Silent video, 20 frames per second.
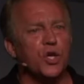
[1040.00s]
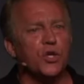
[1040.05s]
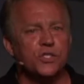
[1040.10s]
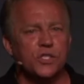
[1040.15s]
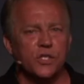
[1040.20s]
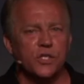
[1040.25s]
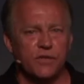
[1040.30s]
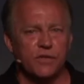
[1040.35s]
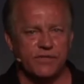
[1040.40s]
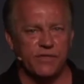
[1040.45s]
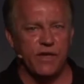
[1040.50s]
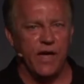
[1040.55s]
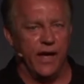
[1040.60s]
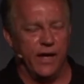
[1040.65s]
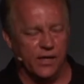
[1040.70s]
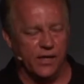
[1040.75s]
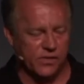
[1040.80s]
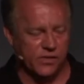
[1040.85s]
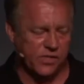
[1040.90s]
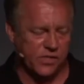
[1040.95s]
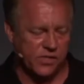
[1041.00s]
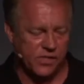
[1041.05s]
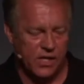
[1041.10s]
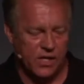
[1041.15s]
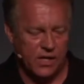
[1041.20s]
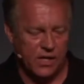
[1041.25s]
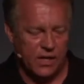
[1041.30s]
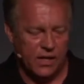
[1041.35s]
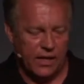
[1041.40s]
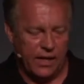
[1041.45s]
do things,
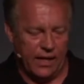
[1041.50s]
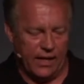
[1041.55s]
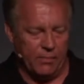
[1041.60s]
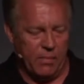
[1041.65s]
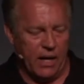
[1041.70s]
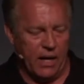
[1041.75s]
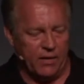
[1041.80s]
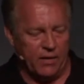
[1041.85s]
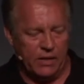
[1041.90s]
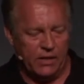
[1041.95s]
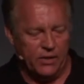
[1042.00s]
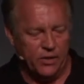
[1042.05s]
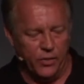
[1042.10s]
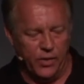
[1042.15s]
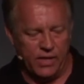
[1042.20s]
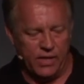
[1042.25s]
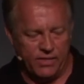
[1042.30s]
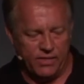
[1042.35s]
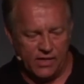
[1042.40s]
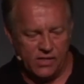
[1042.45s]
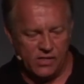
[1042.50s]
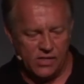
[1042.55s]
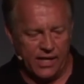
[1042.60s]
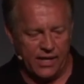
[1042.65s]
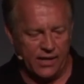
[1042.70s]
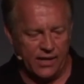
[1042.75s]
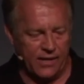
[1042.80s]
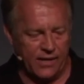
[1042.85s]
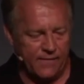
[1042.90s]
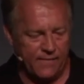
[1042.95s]
anybody been doing things
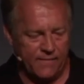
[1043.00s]
lately?